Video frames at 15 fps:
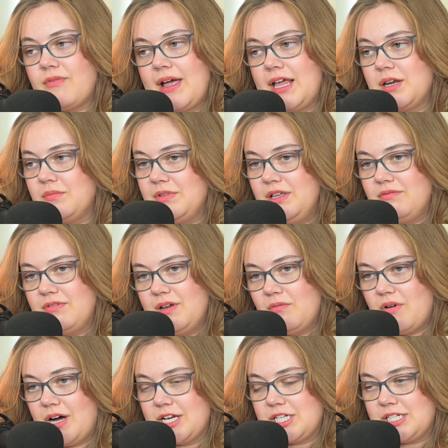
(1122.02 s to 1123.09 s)
randomly
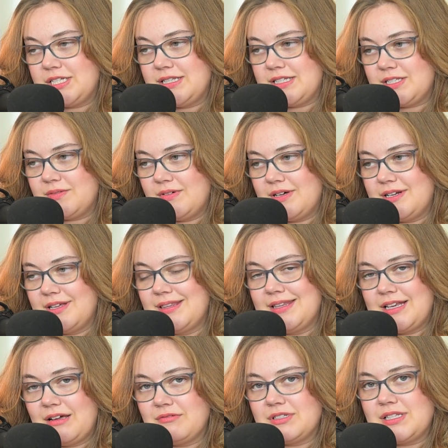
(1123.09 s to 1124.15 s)
rewatched this one,
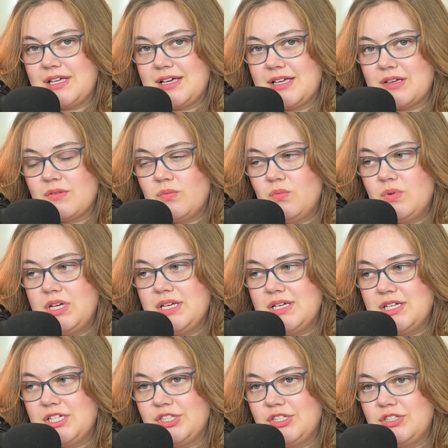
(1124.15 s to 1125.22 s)
and then I was like,
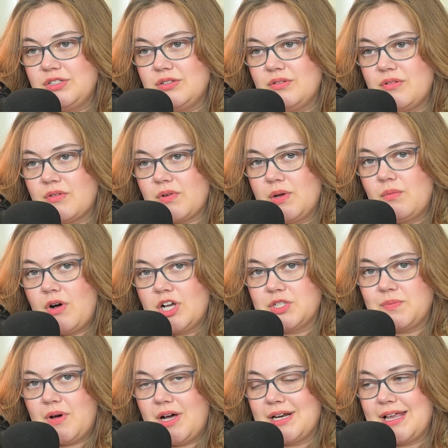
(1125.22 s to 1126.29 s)
we should do a
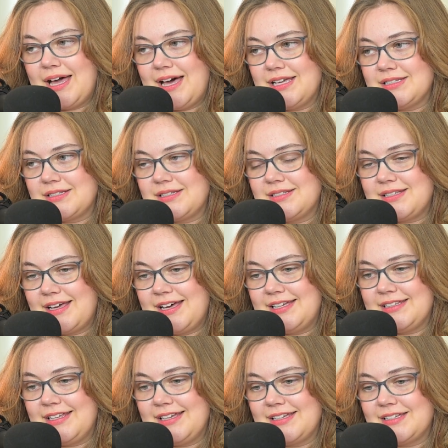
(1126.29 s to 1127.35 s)
rewatch podcast, because I
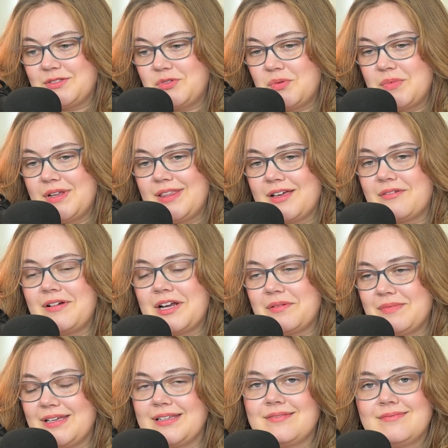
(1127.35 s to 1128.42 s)
had like so many like
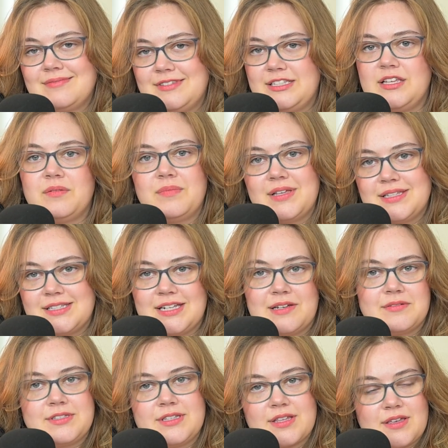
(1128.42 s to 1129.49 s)
random like tidbits
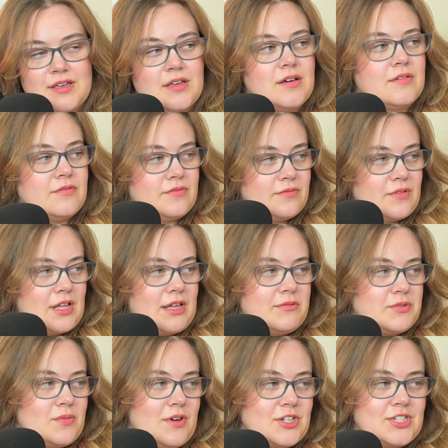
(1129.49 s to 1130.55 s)
that I was thinking of while
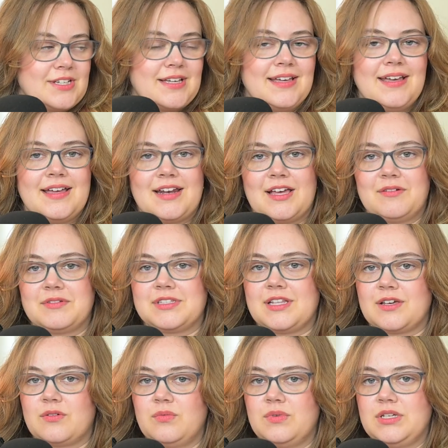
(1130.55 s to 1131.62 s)
I was watching it. Yeah. And I
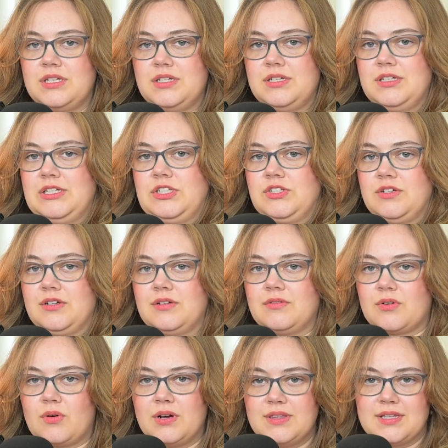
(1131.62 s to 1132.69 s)
was like, we
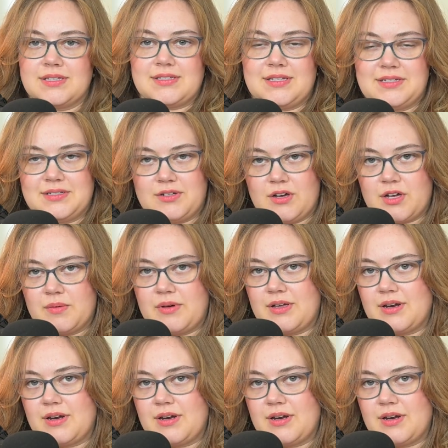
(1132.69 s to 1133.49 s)
should record this and talk